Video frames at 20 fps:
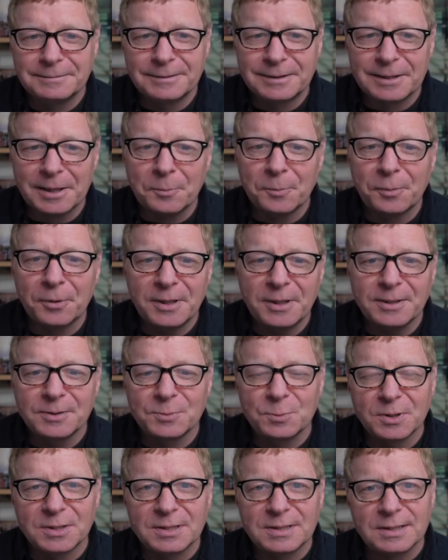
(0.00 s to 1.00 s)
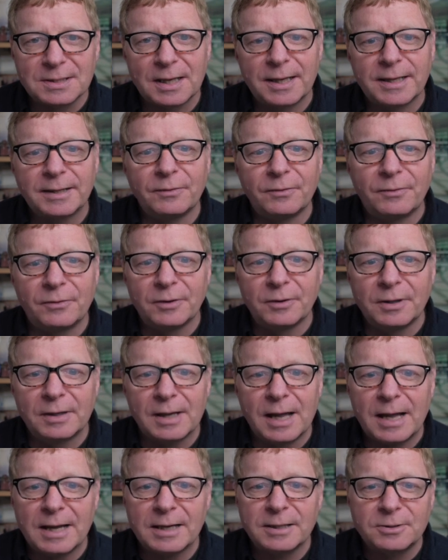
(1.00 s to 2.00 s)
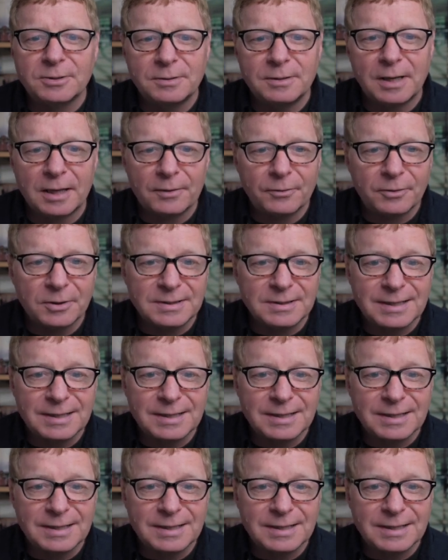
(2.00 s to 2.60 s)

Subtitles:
companies were saying that that